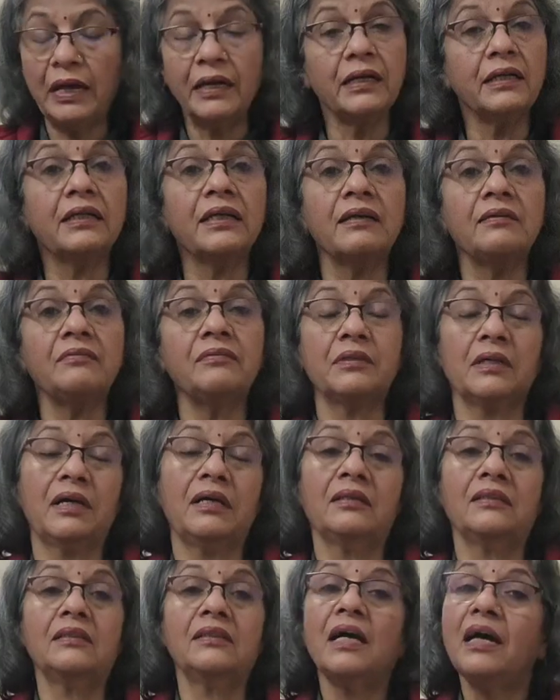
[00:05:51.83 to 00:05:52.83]
and it gives
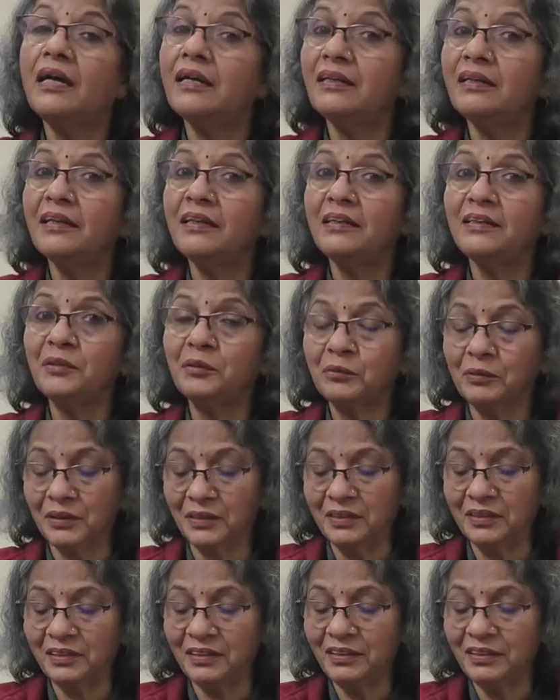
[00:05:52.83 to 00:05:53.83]
a sour taste to
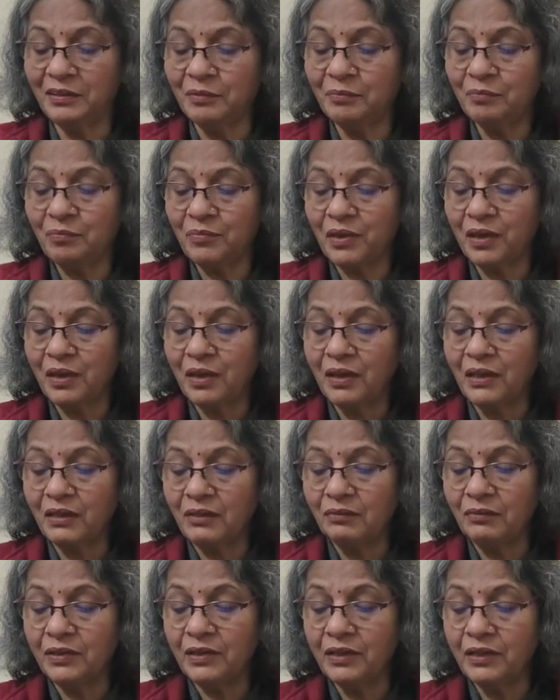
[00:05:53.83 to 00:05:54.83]
the tea.
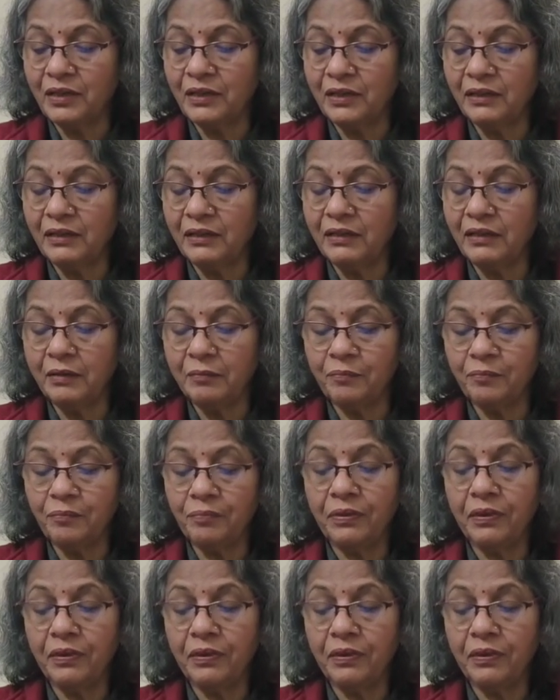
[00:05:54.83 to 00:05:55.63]
It's very healthy.